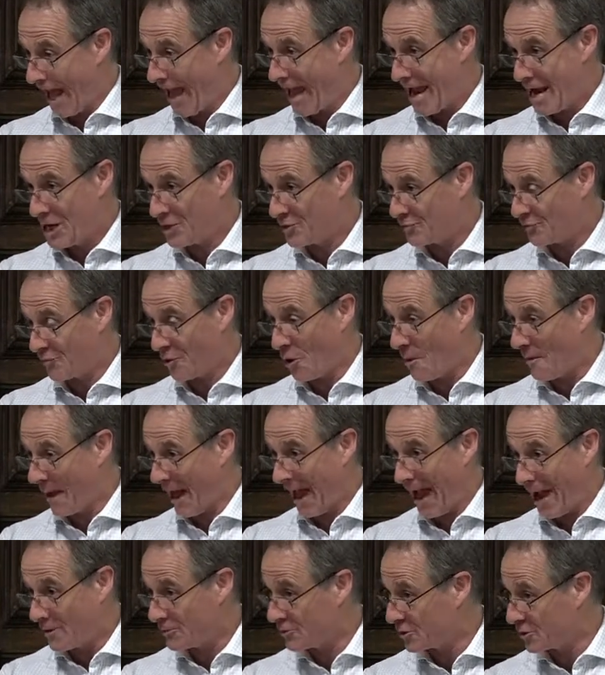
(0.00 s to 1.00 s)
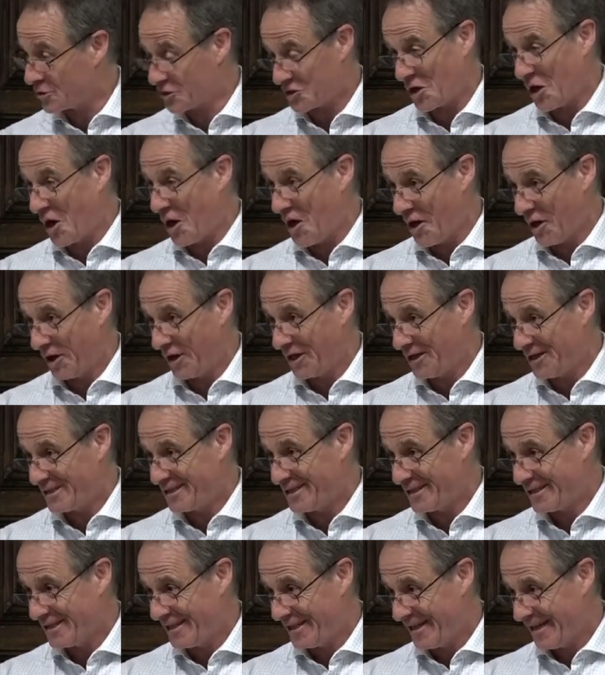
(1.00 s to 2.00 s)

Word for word: aid from outside